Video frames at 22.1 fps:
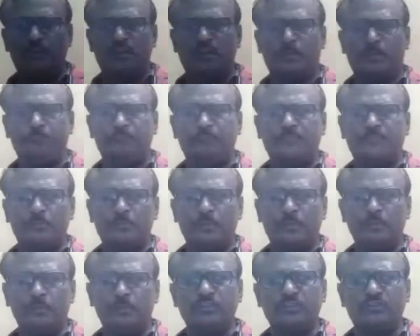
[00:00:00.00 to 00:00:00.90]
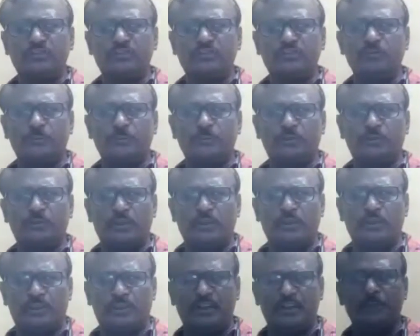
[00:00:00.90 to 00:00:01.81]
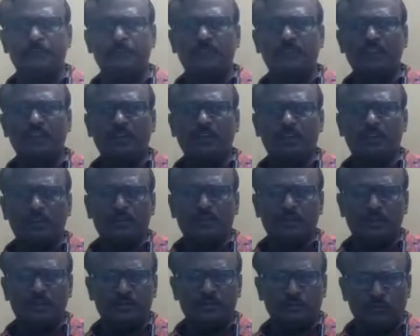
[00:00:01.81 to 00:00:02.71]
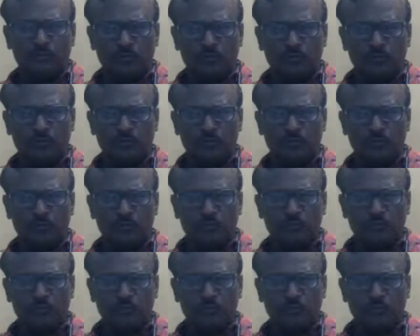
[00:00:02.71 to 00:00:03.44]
population of a particular area is more than 1 million,